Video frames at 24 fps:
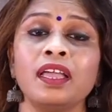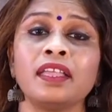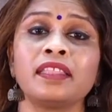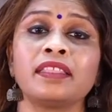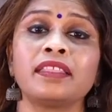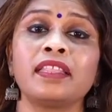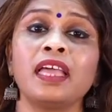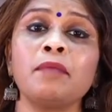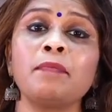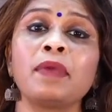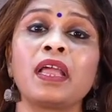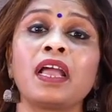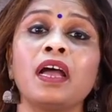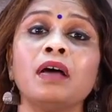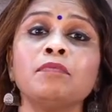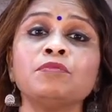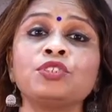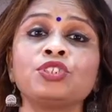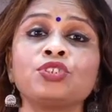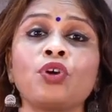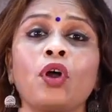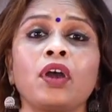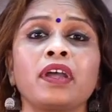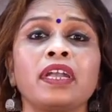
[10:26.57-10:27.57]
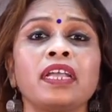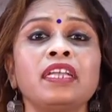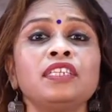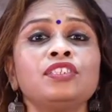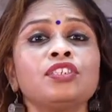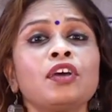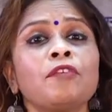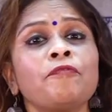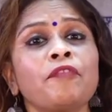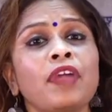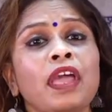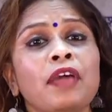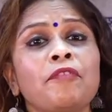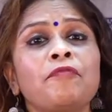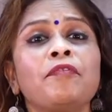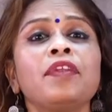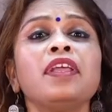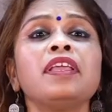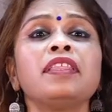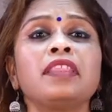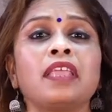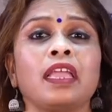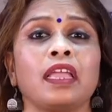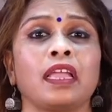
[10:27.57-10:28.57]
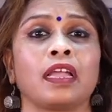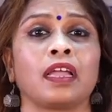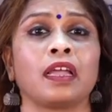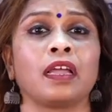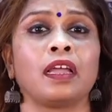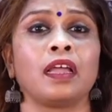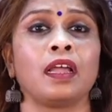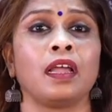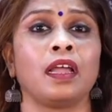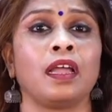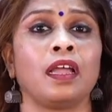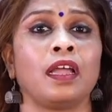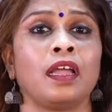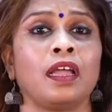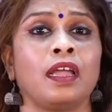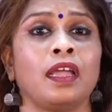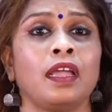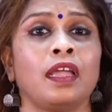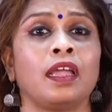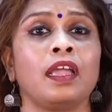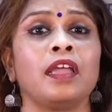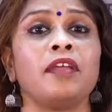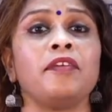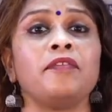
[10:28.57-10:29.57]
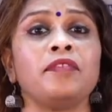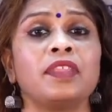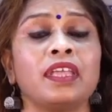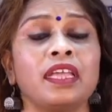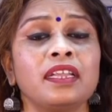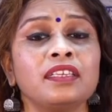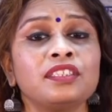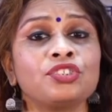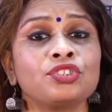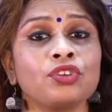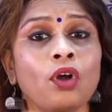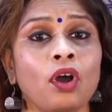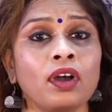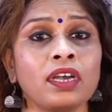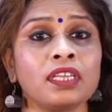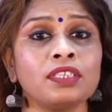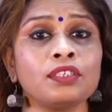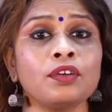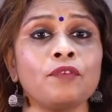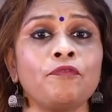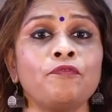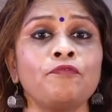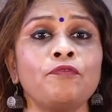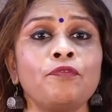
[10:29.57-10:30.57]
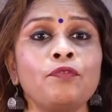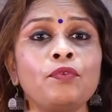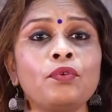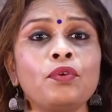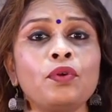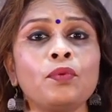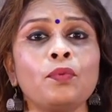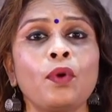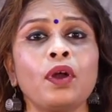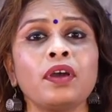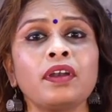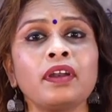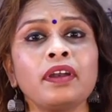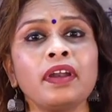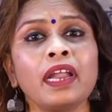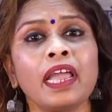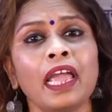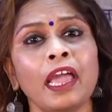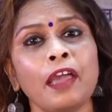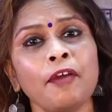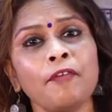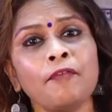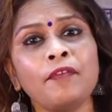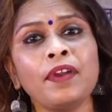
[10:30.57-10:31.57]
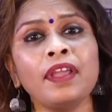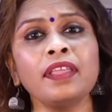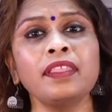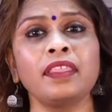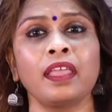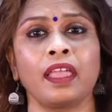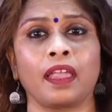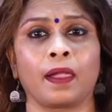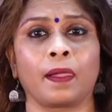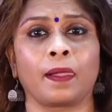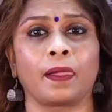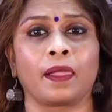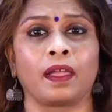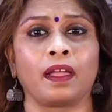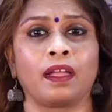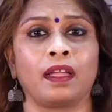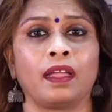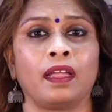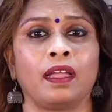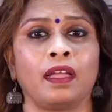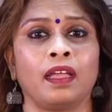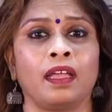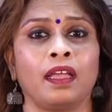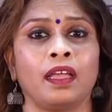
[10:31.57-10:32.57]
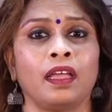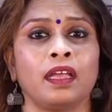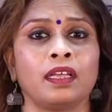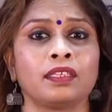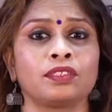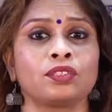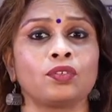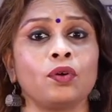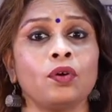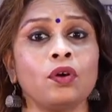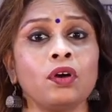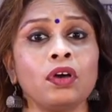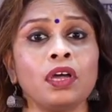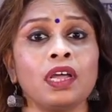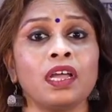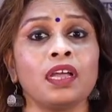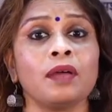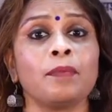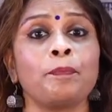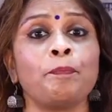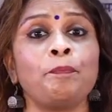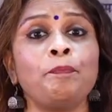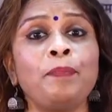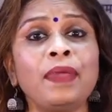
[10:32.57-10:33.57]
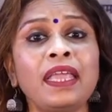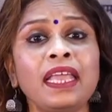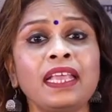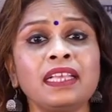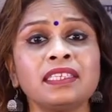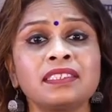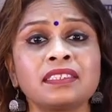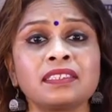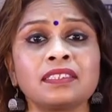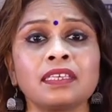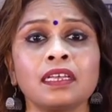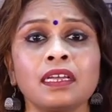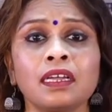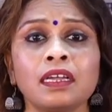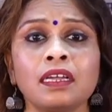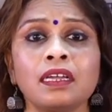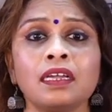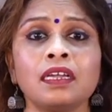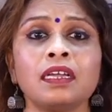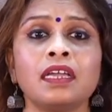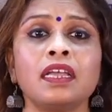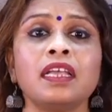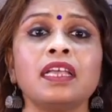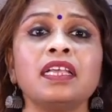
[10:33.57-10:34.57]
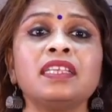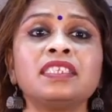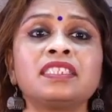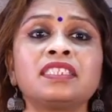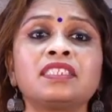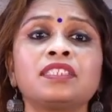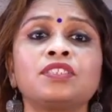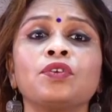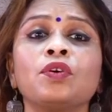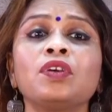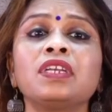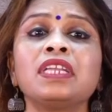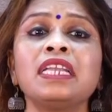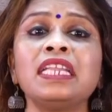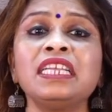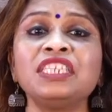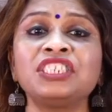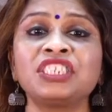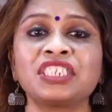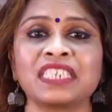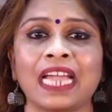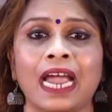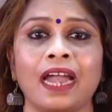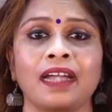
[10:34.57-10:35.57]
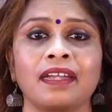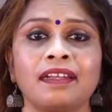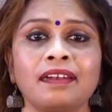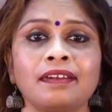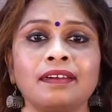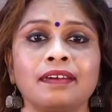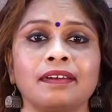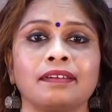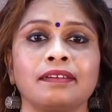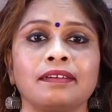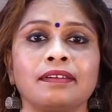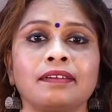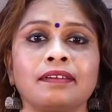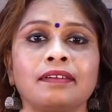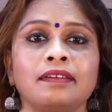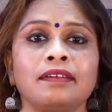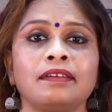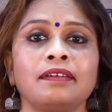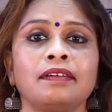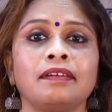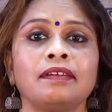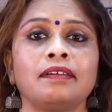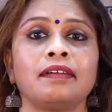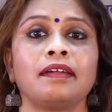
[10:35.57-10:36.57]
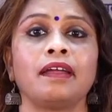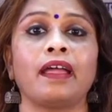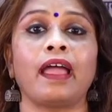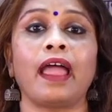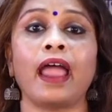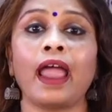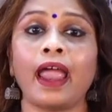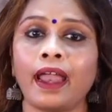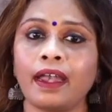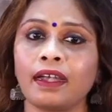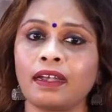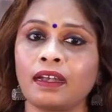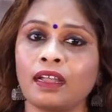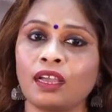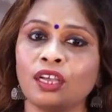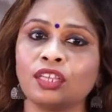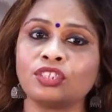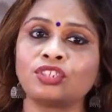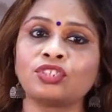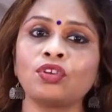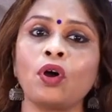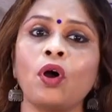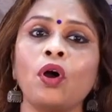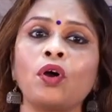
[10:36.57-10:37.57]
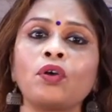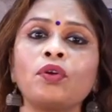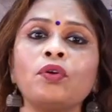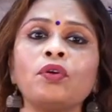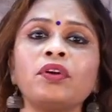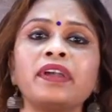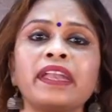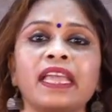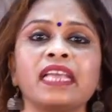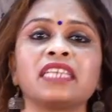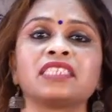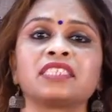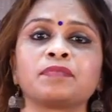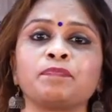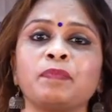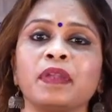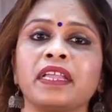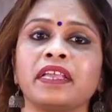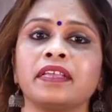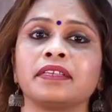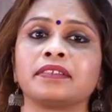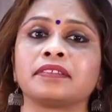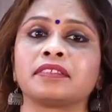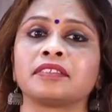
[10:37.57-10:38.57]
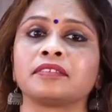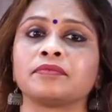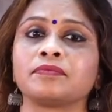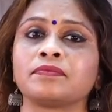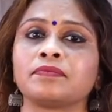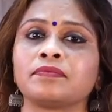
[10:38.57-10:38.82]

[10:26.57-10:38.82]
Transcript: There becomes shortage of everything. There is shortage of food, water, everything. So peace is totally shattered and sorrow takes place.